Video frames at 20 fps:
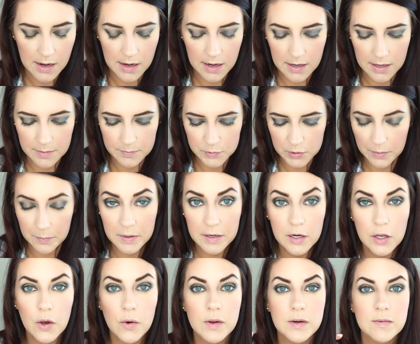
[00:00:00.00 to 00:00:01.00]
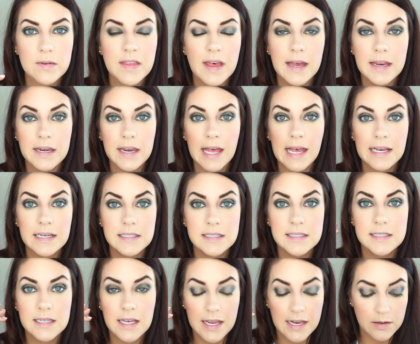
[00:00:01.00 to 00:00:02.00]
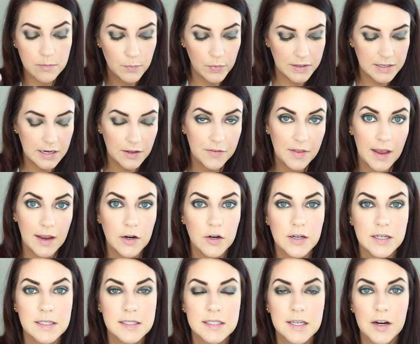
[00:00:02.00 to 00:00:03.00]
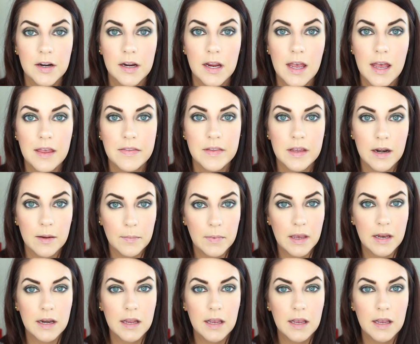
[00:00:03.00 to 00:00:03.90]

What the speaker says: So I'm going to go in with that next and blend out that crease area, and then I'm